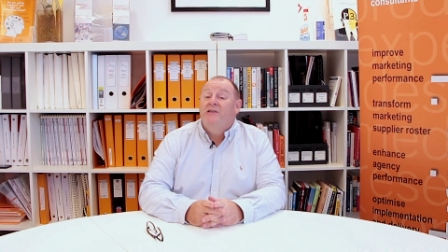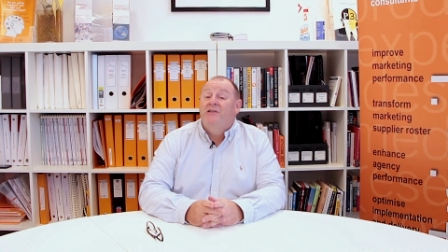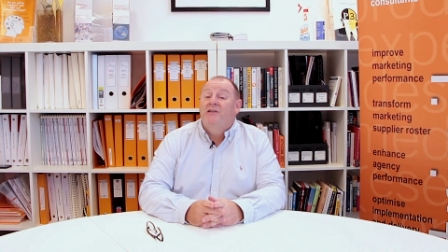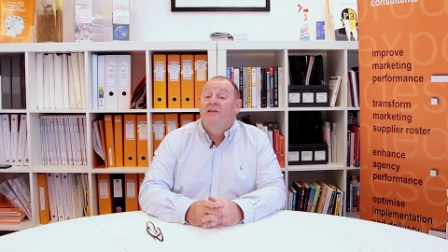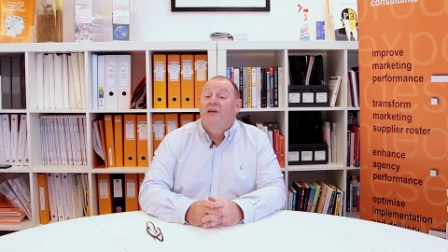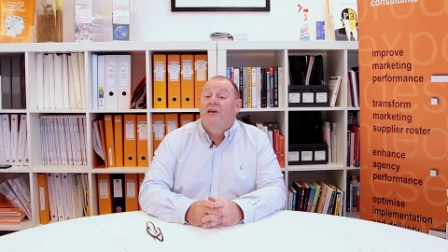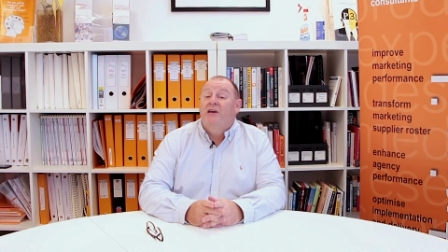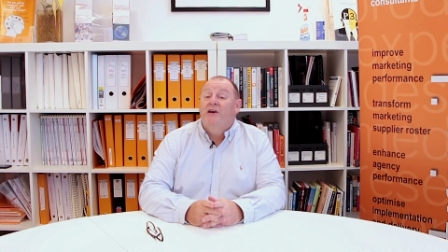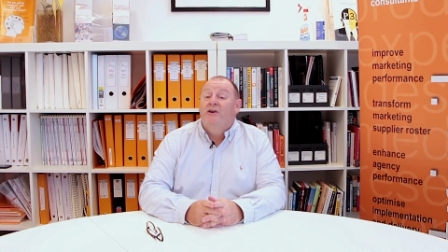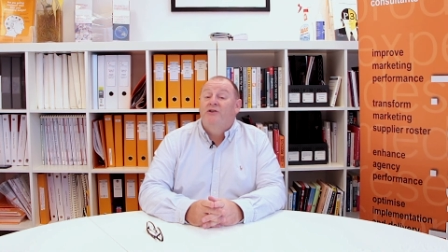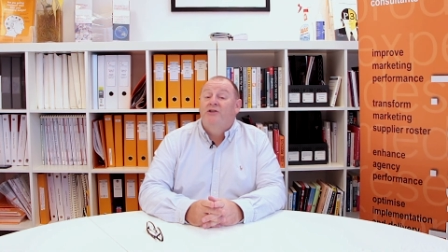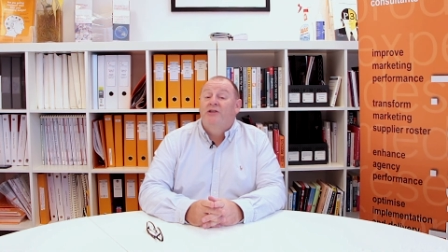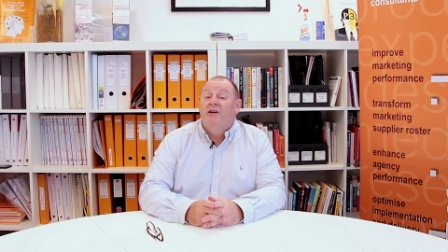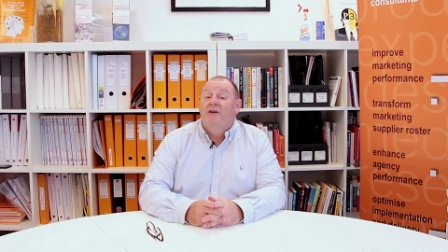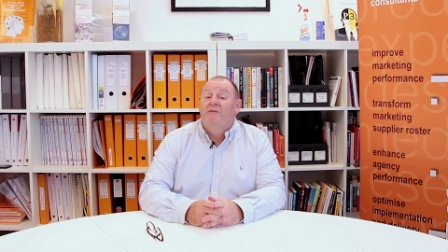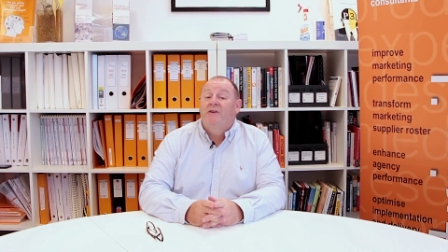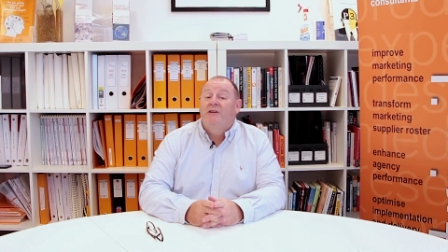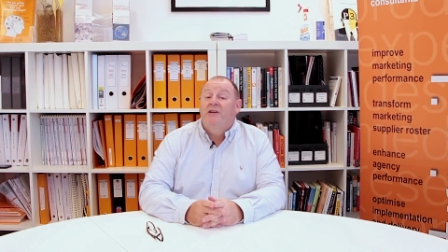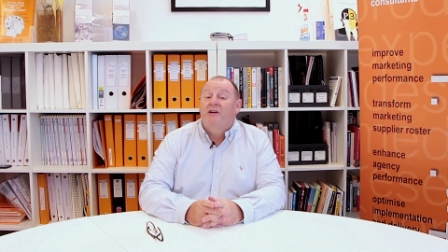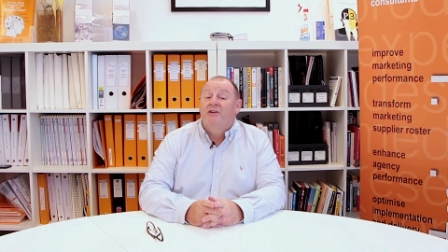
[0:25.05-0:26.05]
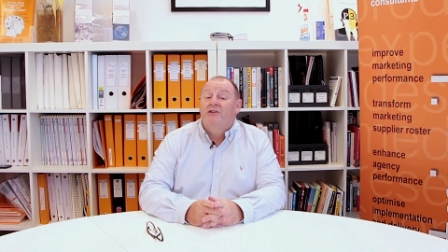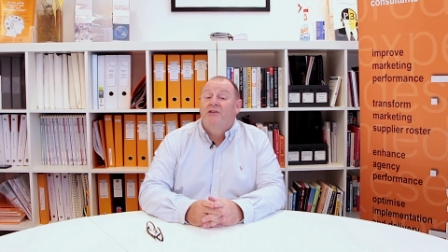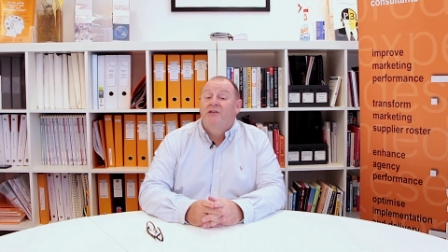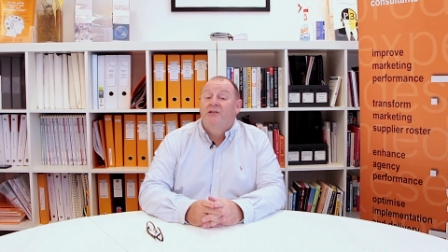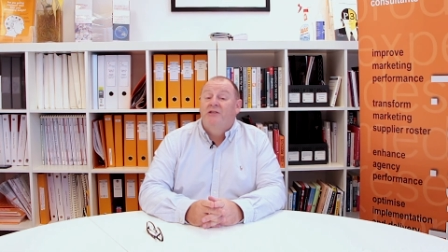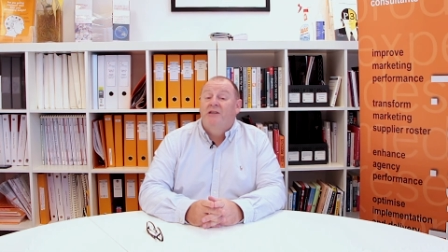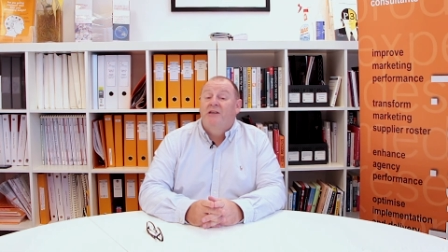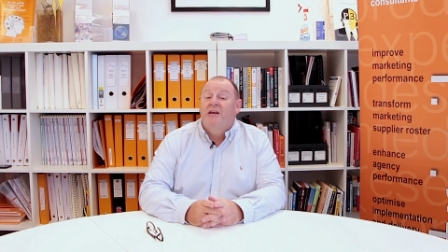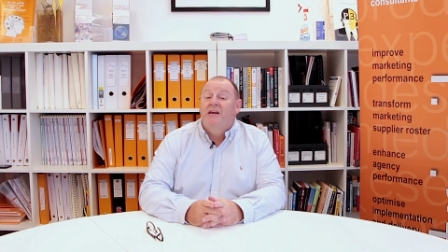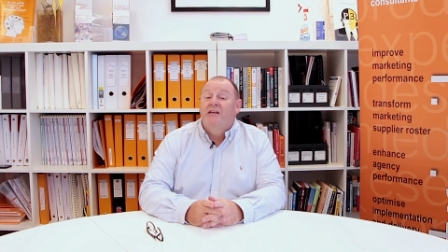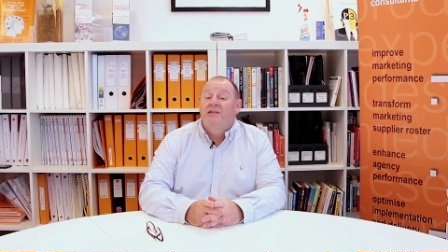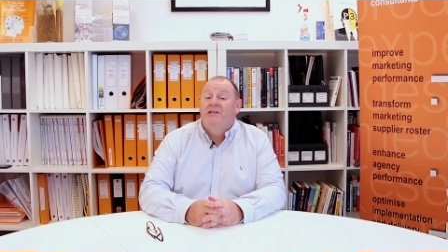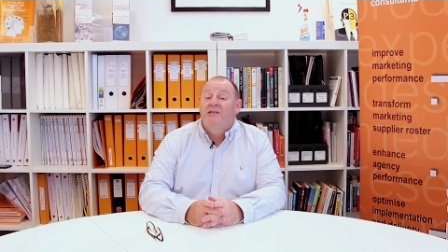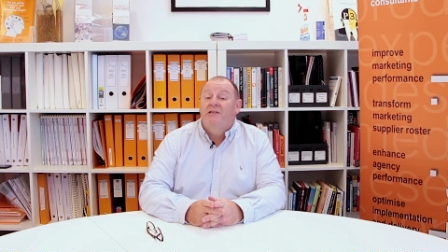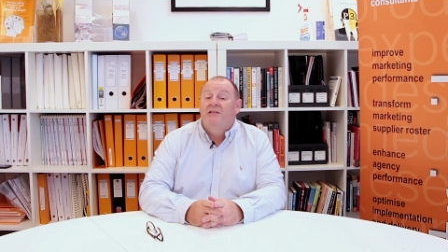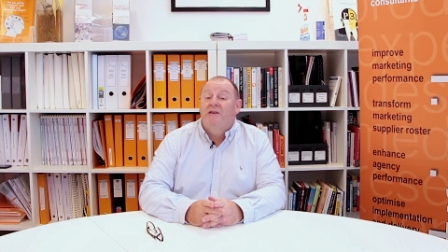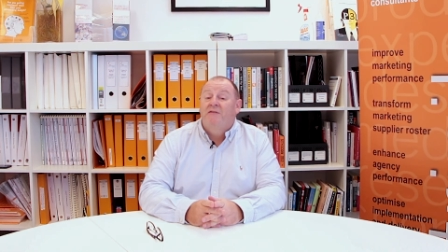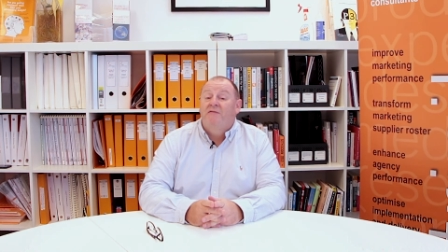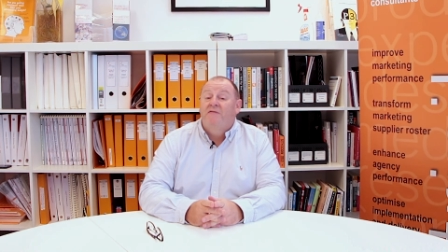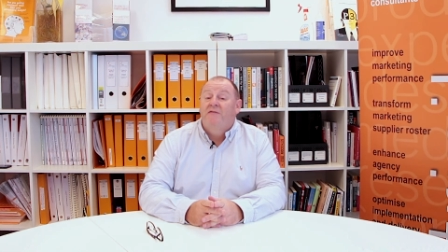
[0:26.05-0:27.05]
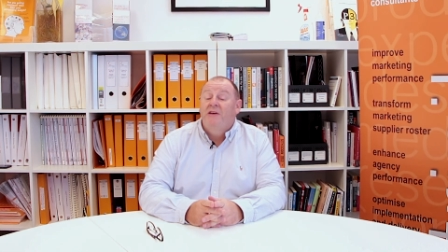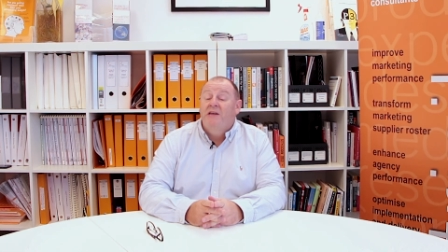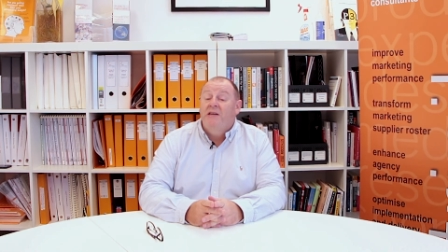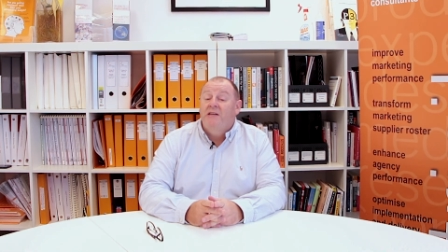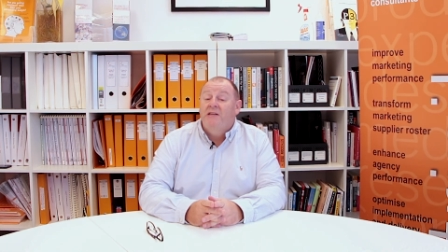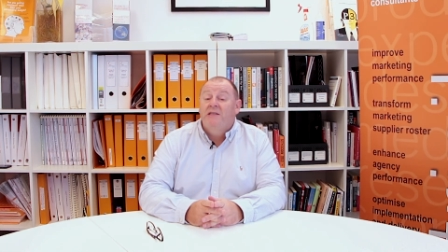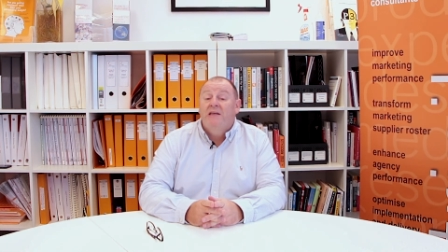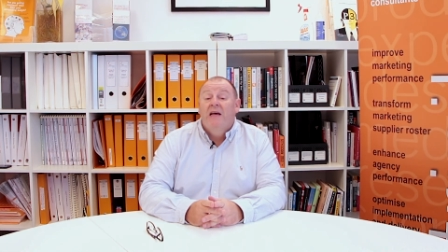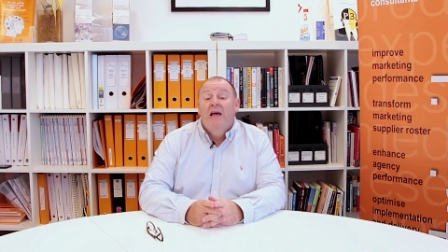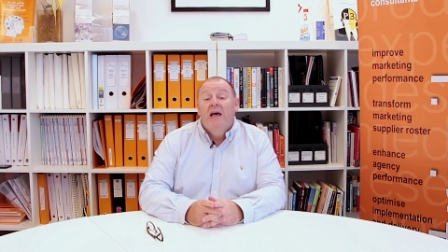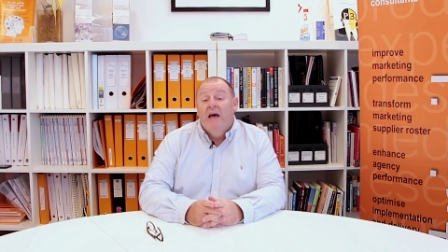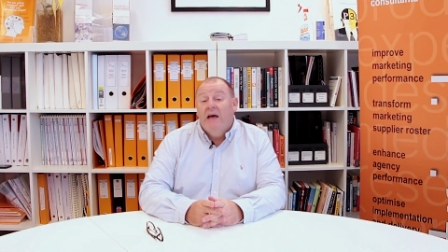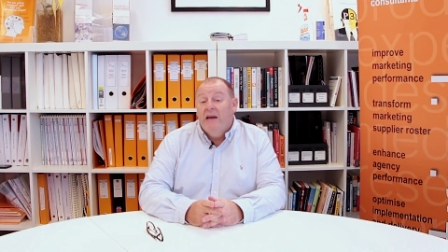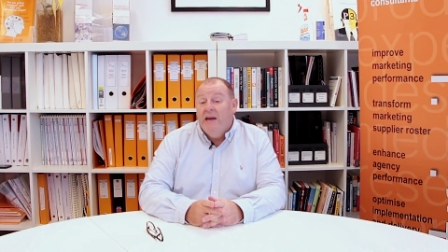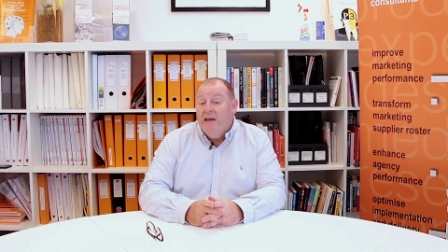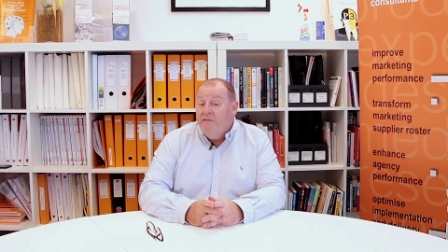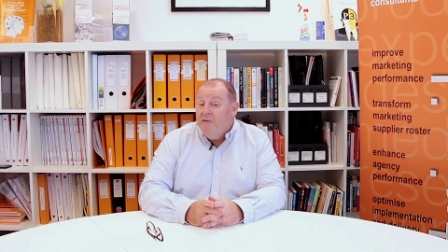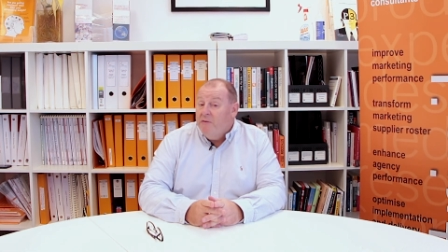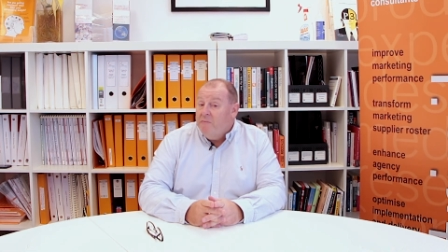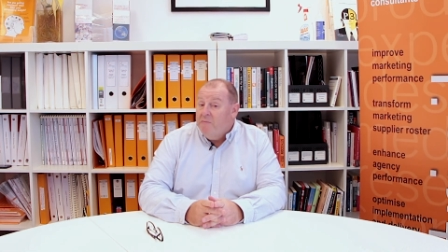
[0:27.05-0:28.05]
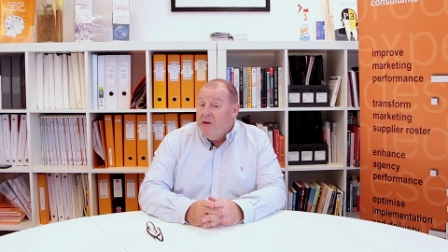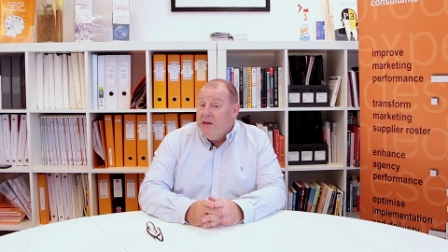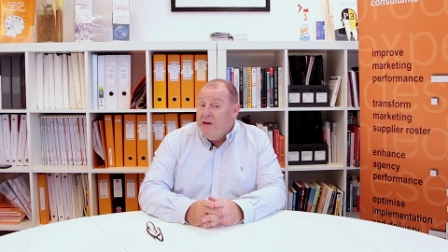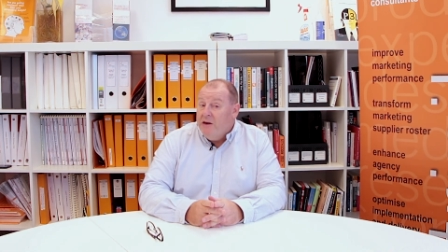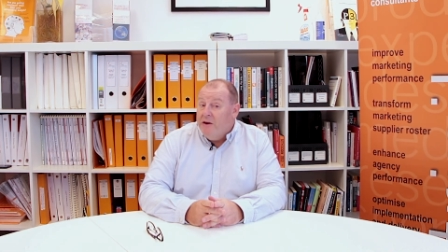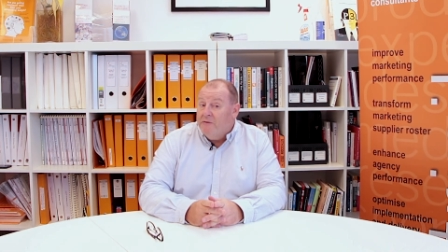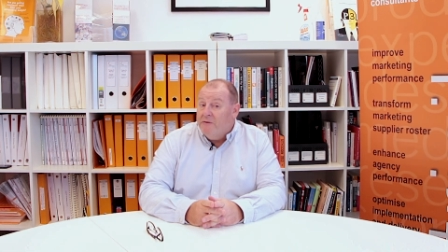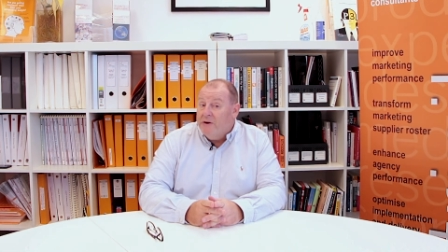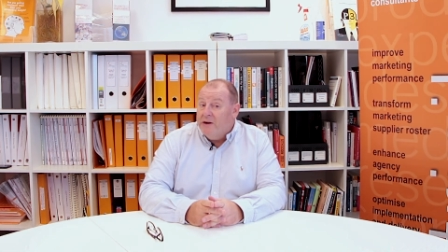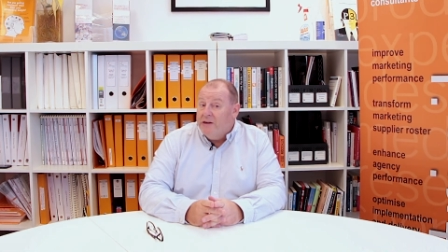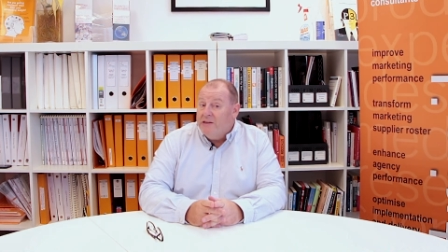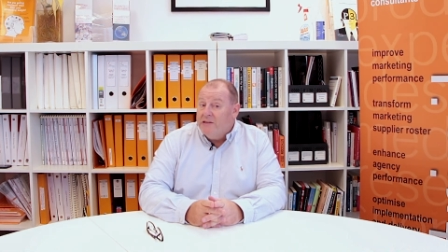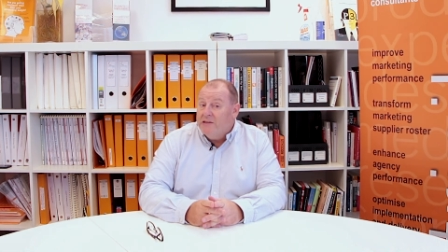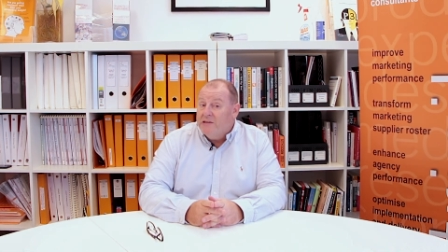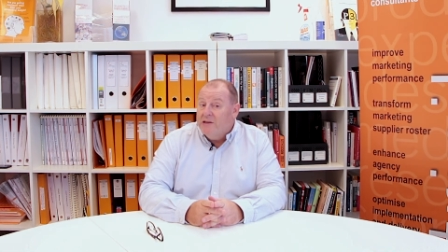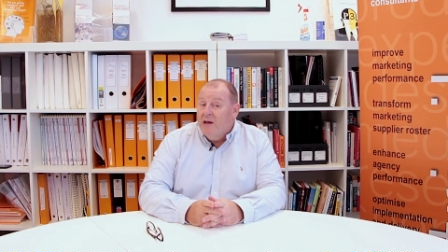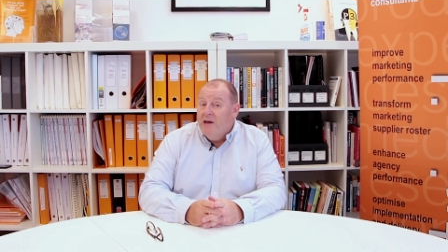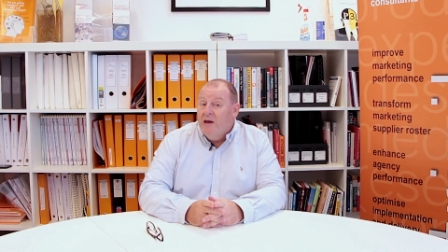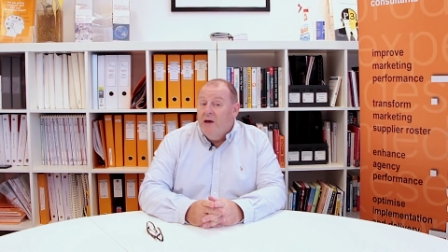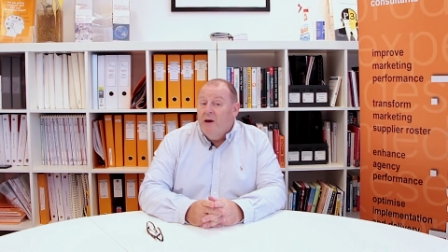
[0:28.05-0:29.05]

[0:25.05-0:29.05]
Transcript: to negotiate reductions in agency fees and even media rates,